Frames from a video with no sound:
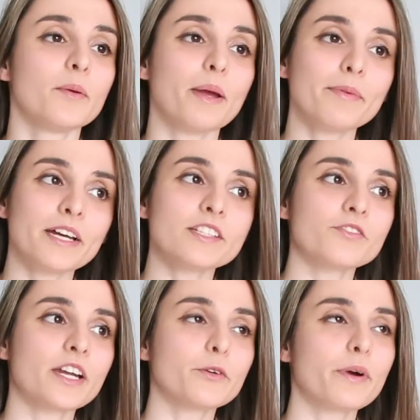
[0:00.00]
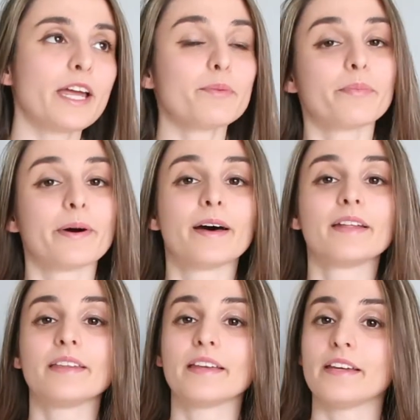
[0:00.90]
Maybe not straight away,
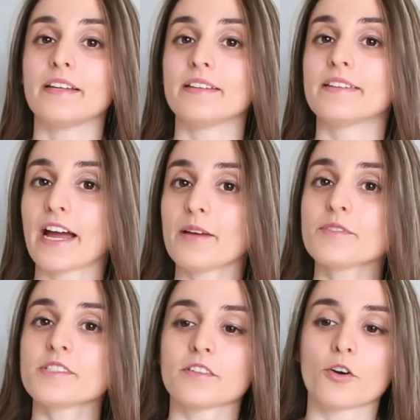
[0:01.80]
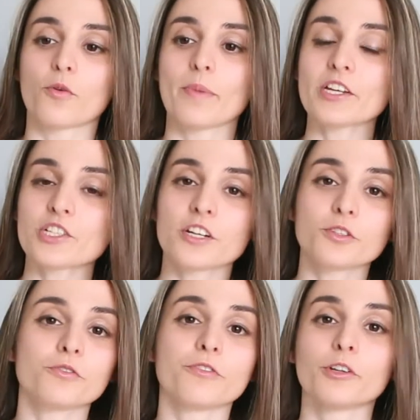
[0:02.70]
but in time, so make sure
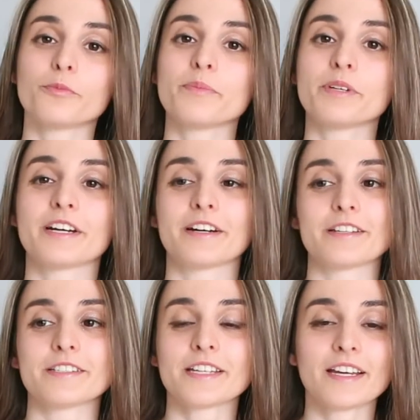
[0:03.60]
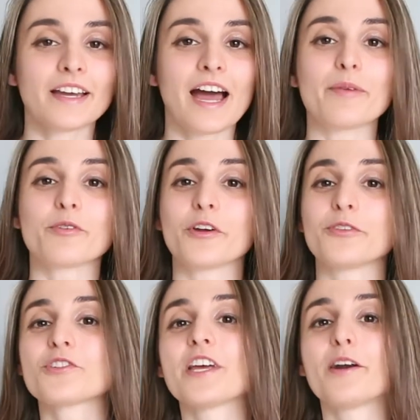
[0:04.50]
to follow me, because I'm going
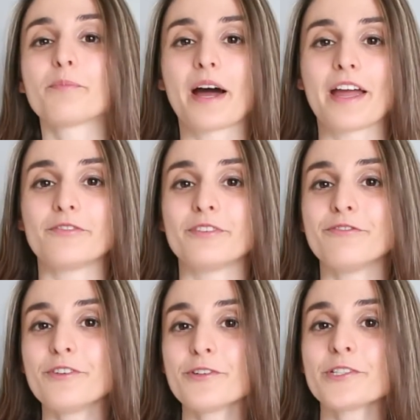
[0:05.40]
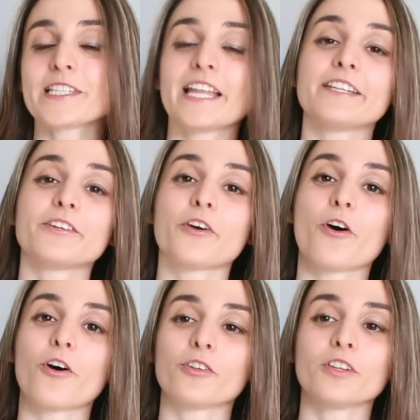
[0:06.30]
to share my reviews later
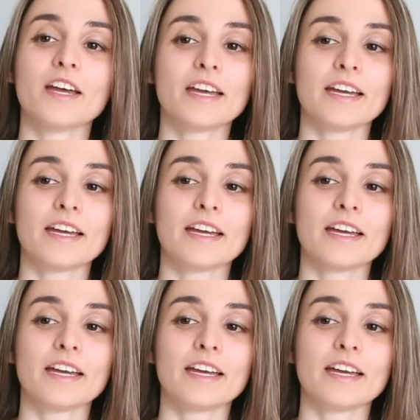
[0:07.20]
on